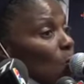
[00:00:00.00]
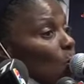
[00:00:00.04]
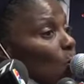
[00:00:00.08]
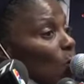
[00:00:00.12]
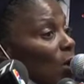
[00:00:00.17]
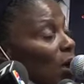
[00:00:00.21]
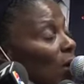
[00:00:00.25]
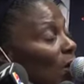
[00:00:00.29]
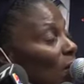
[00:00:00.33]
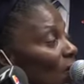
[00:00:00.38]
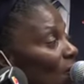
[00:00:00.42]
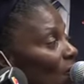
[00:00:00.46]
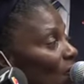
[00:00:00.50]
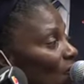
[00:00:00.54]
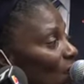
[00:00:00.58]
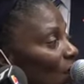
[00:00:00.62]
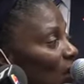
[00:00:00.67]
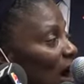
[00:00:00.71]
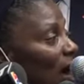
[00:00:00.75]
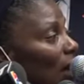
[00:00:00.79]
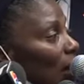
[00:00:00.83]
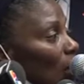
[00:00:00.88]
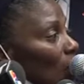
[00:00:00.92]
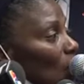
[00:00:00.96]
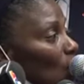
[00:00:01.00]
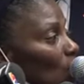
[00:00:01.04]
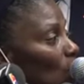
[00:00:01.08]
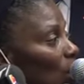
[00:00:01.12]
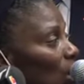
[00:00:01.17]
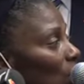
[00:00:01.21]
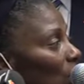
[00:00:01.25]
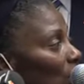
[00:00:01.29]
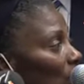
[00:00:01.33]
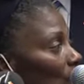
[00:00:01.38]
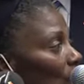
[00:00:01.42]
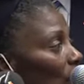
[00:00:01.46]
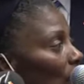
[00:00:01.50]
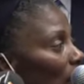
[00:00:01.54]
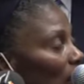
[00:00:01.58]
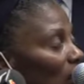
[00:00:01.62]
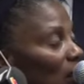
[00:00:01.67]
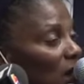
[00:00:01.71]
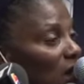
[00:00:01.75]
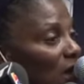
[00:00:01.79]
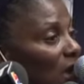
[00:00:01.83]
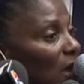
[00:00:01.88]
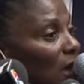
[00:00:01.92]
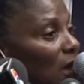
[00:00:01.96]
We are following your
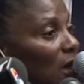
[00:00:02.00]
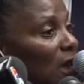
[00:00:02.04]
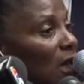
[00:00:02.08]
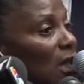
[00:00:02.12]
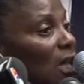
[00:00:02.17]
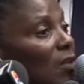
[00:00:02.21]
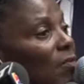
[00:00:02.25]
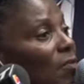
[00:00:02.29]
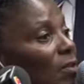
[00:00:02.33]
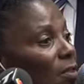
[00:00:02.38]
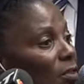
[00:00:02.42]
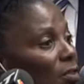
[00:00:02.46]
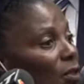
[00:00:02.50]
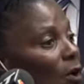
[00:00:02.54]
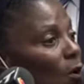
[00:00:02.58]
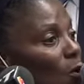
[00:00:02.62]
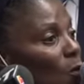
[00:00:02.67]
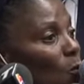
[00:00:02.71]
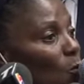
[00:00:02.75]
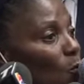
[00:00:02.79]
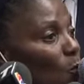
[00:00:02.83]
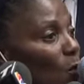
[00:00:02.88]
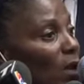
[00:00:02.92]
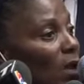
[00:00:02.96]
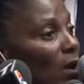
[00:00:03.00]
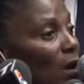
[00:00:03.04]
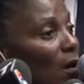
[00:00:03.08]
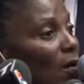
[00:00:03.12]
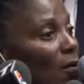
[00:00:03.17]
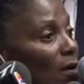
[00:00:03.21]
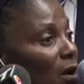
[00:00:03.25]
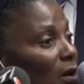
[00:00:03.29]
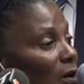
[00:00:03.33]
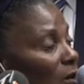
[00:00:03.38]
lead, even though we are